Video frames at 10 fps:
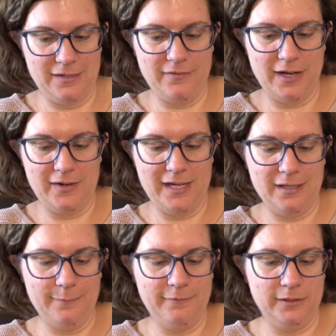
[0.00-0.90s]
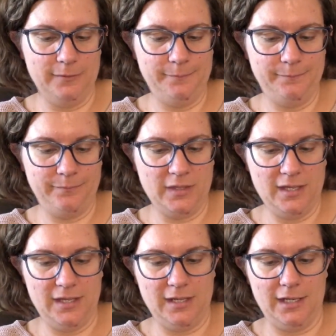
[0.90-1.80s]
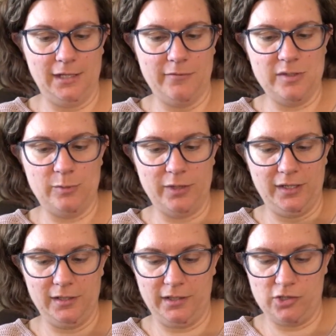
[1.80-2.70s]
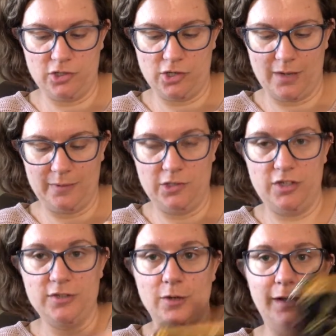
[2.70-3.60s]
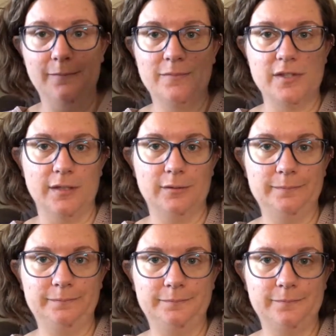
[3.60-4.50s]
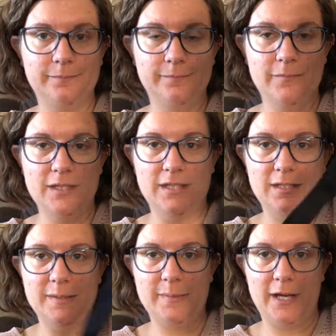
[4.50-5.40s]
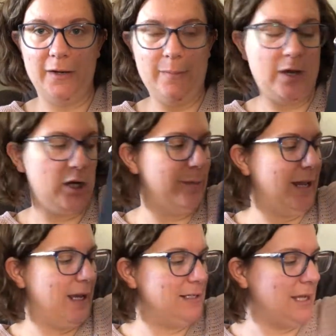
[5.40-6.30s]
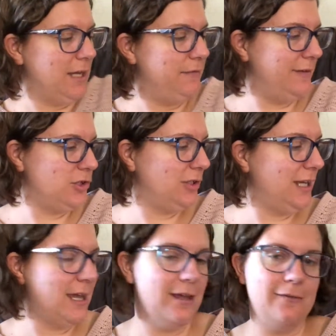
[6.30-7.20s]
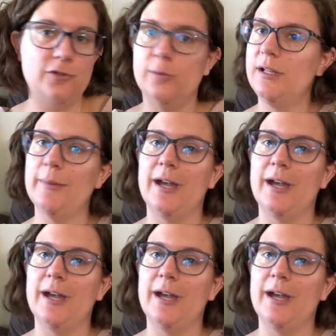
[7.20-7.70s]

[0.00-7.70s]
very helpful, and I love supporting Kalisha's shop because she's great. So it's my Harry Potter bags. I officially have too many